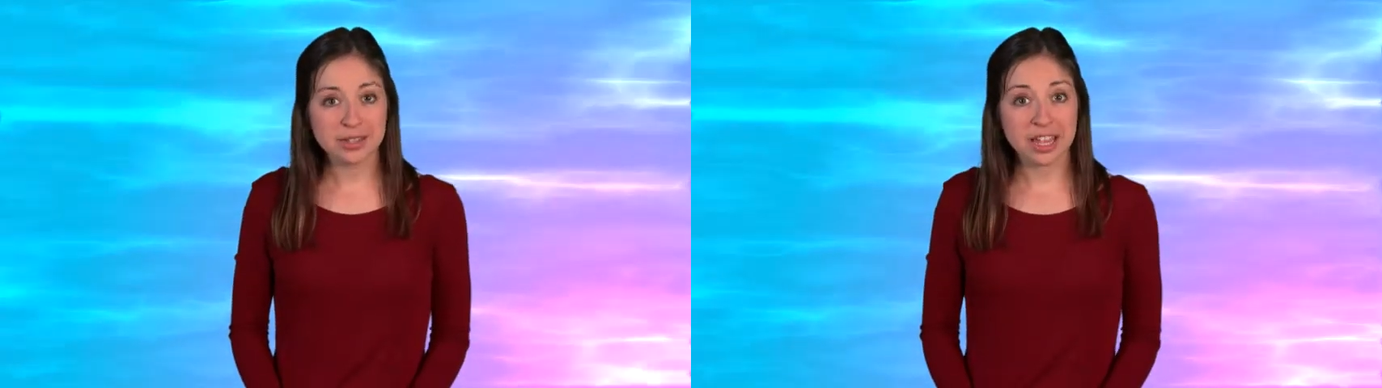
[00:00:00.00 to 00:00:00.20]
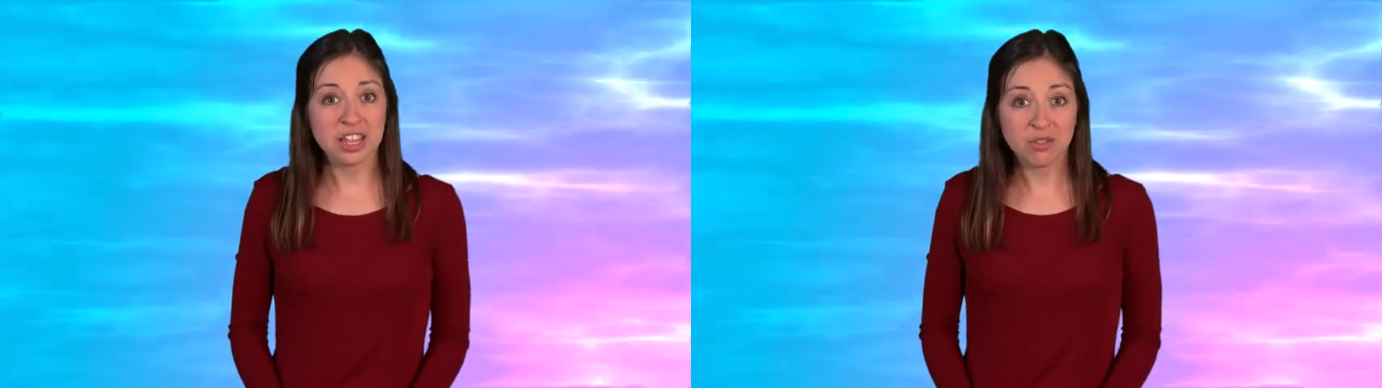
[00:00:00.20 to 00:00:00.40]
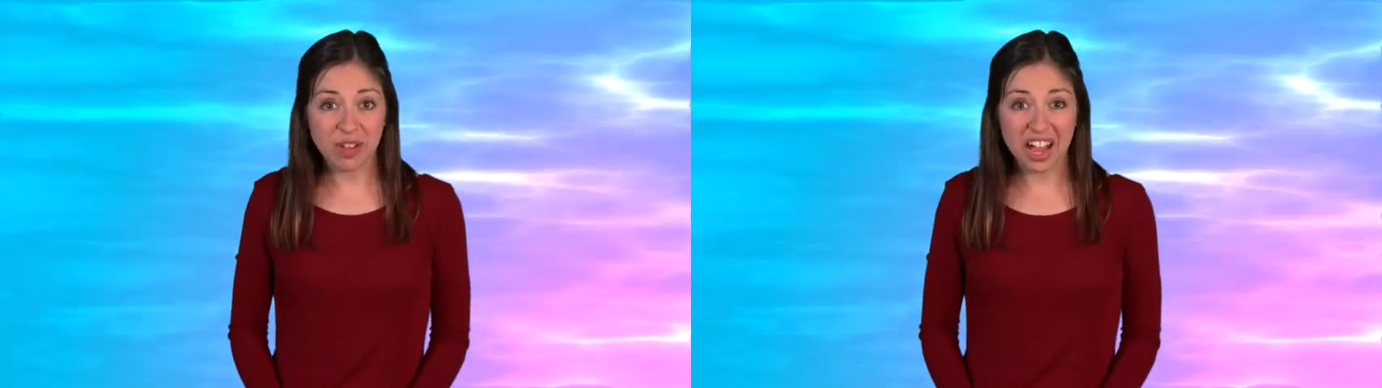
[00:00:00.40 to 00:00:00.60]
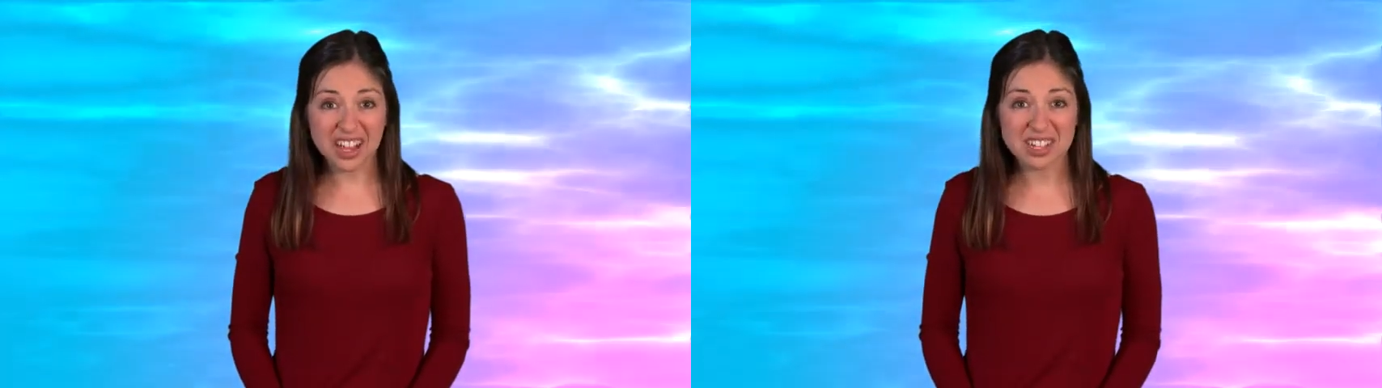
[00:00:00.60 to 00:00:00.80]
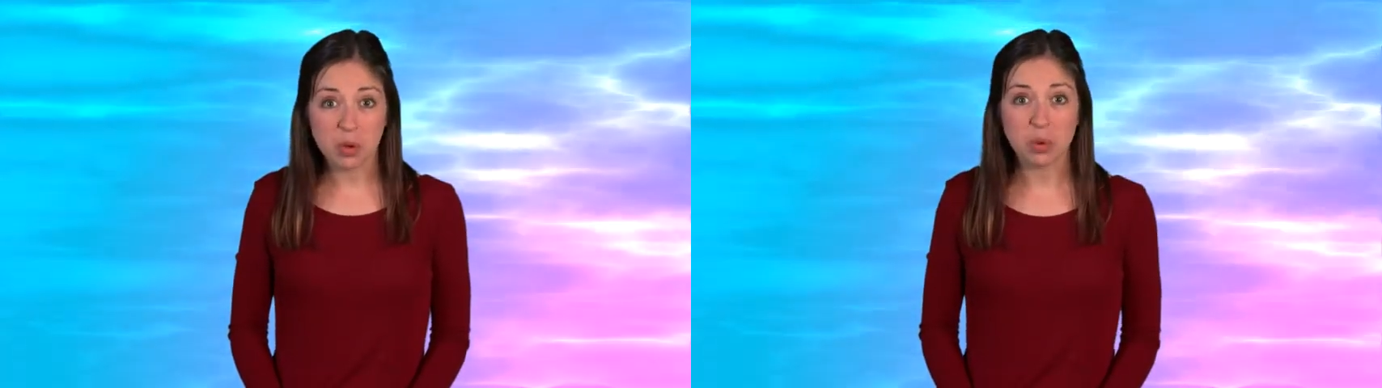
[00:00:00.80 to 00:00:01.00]
In
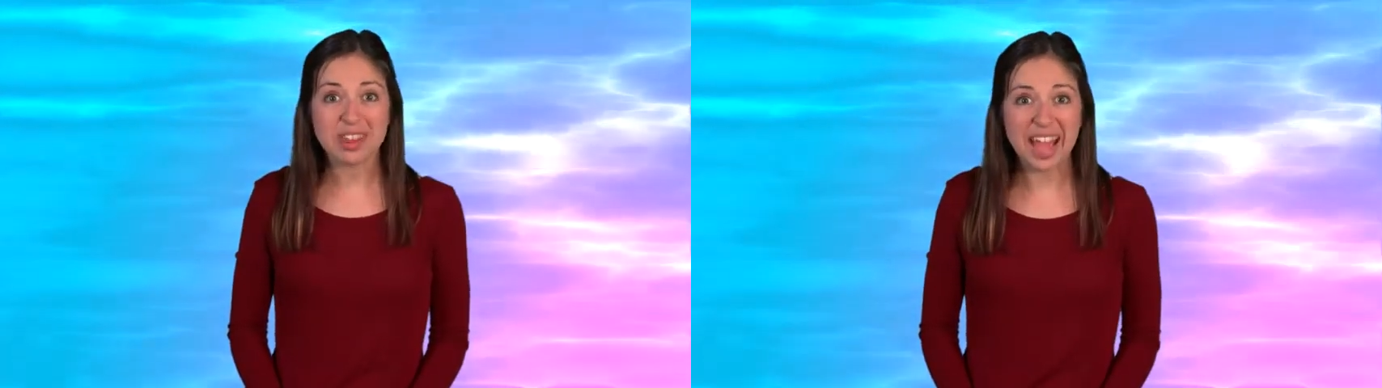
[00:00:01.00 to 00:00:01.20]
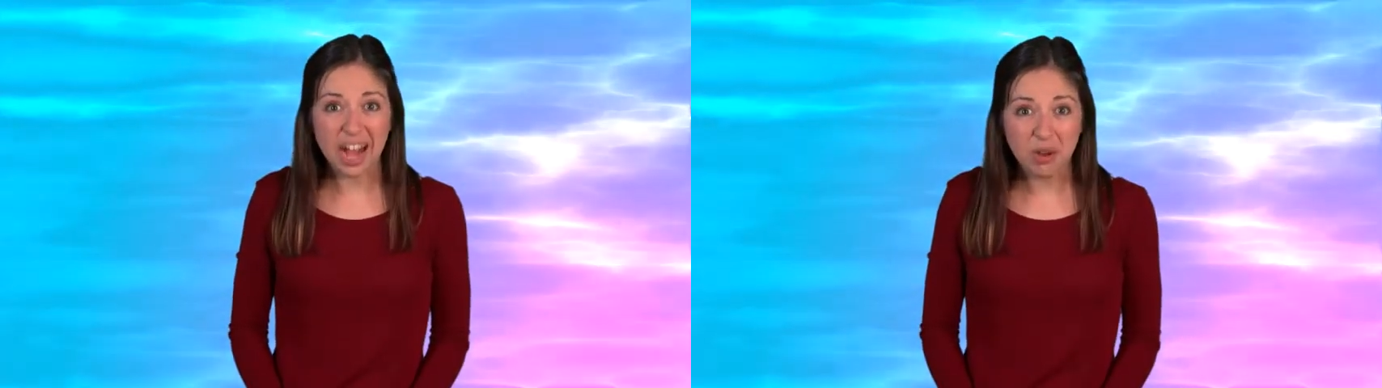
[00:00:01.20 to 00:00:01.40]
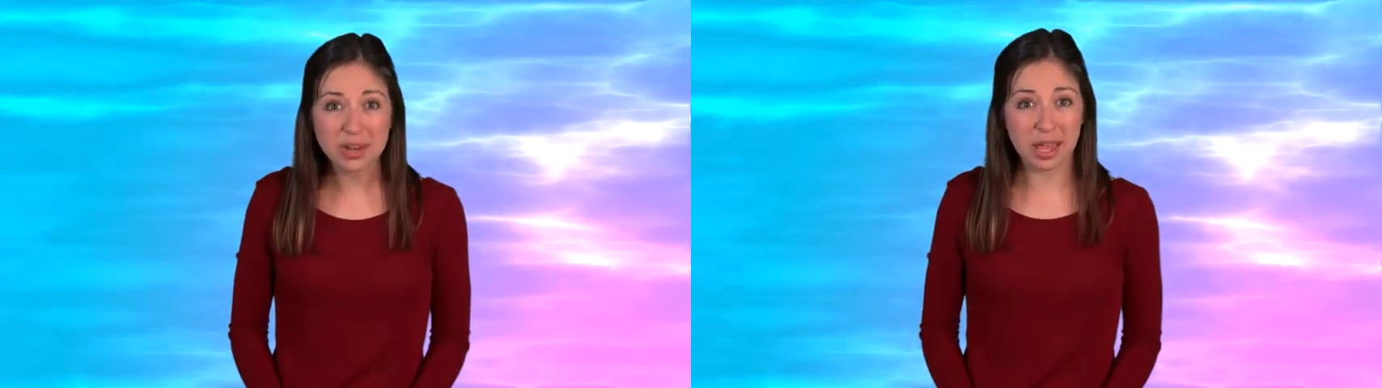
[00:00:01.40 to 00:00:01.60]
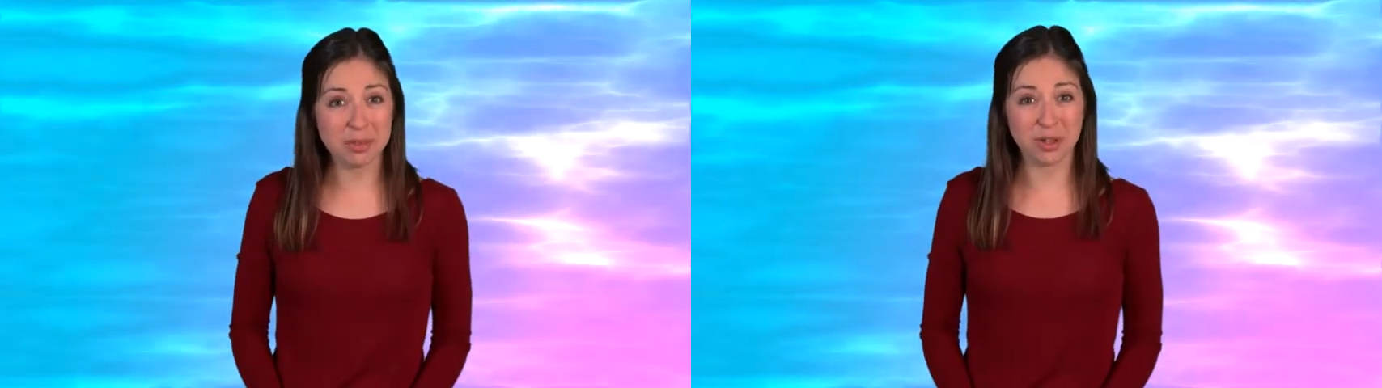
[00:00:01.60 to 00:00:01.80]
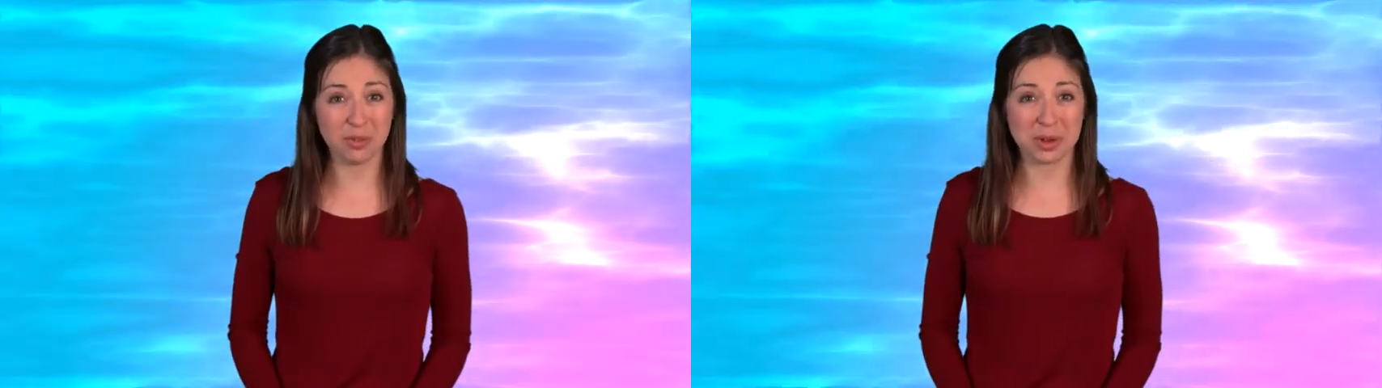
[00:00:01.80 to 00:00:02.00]
fact, without
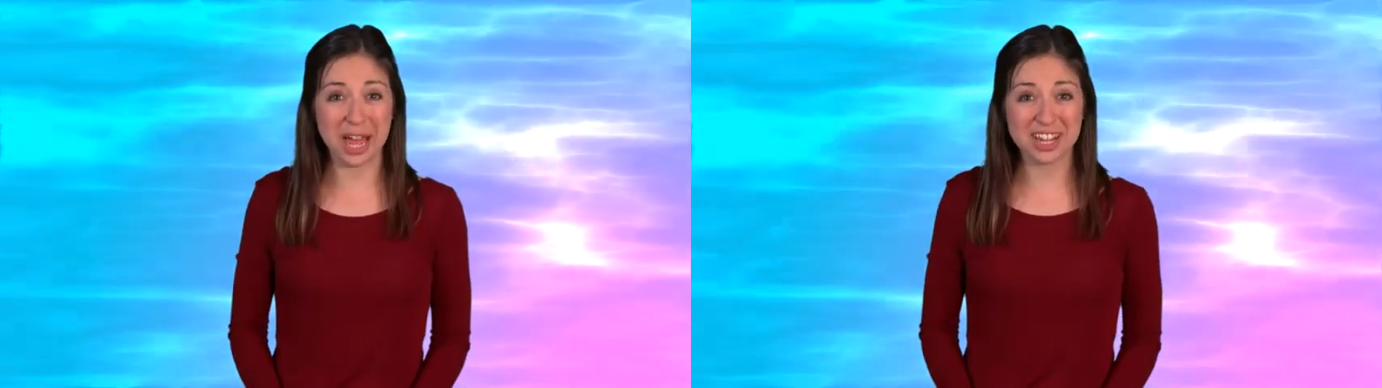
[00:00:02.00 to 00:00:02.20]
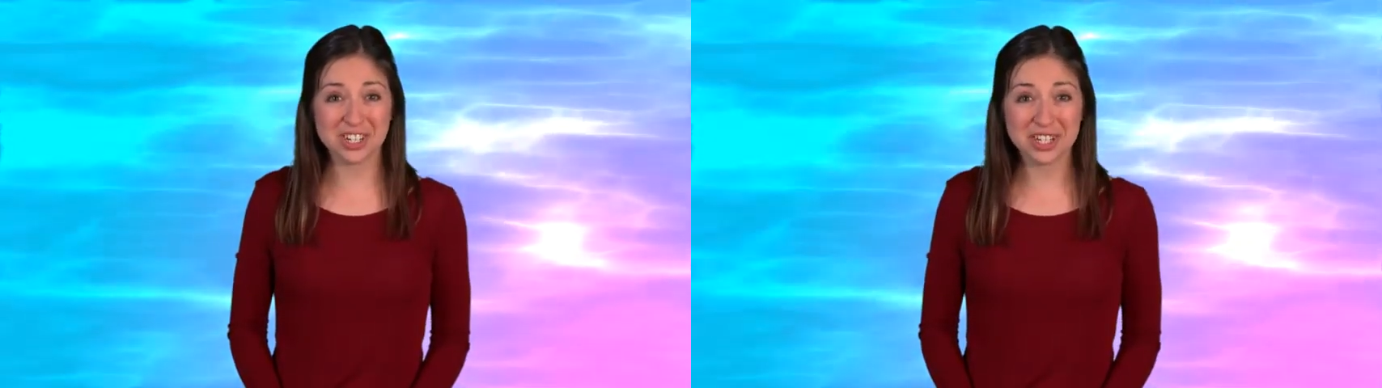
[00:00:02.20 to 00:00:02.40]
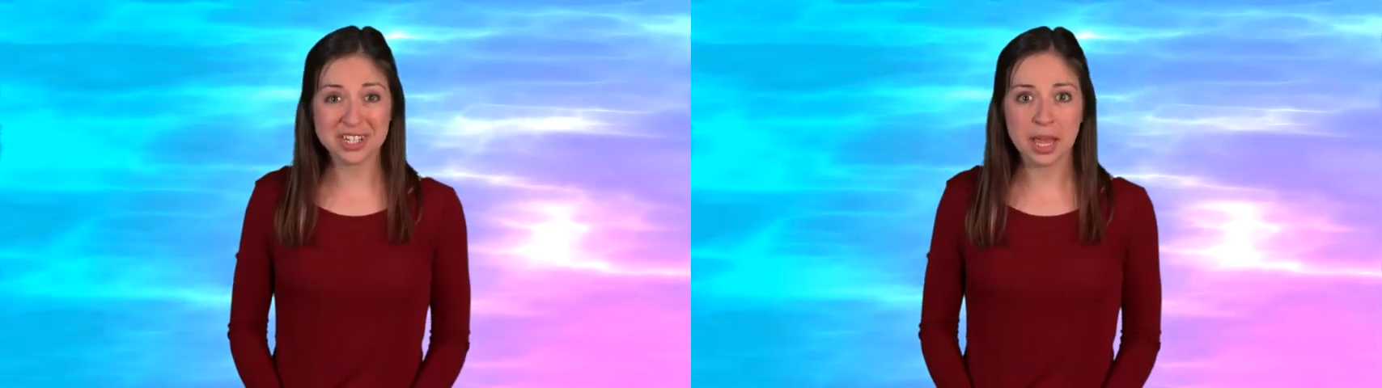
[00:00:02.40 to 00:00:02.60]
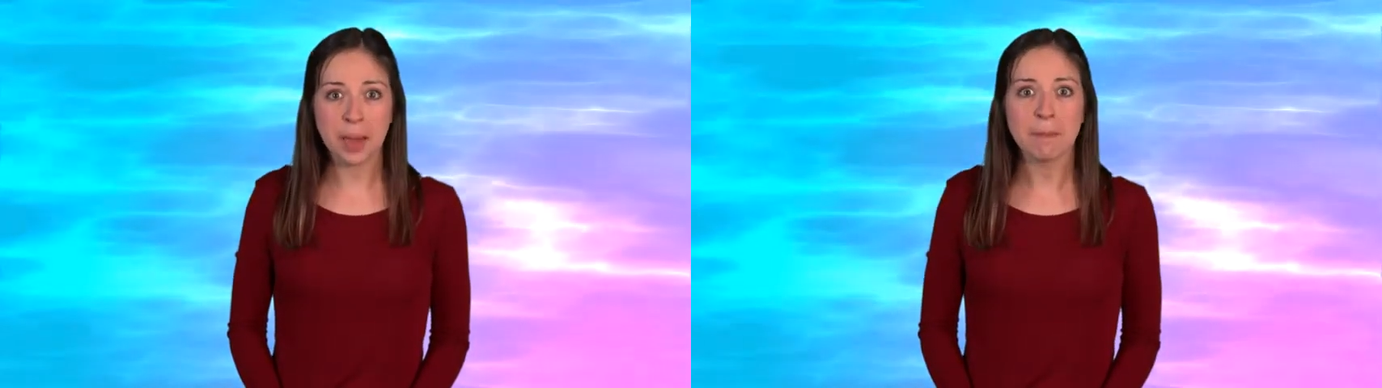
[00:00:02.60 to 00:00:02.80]
chemical reactions,